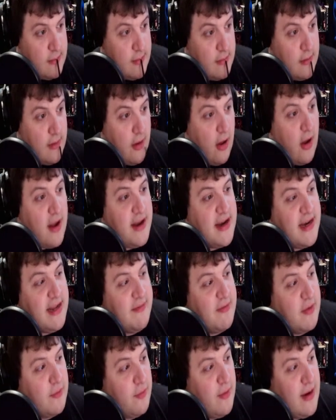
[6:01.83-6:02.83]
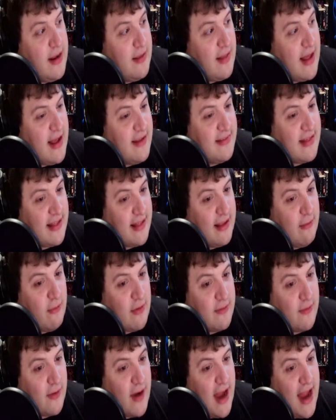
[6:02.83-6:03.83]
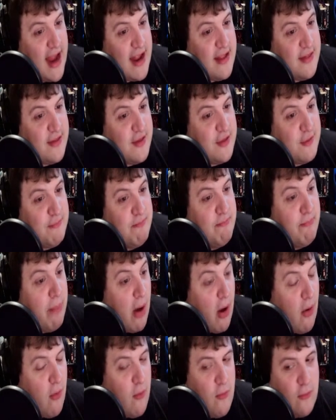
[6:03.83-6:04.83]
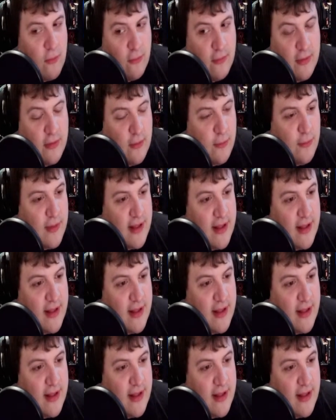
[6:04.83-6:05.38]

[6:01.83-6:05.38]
Oh, I didn't even realize that, like, one of her hands is bone. Ooh, that's